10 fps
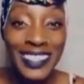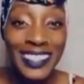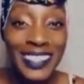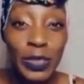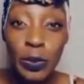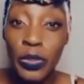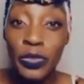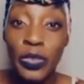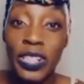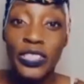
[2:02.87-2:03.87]
it,
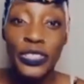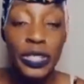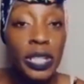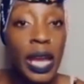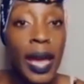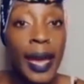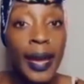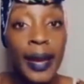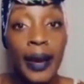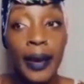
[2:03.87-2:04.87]
beautiful country,
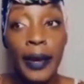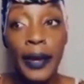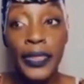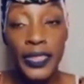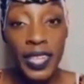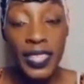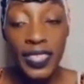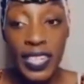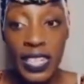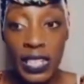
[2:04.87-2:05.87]
I
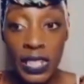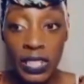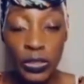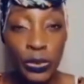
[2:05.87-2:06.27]
think that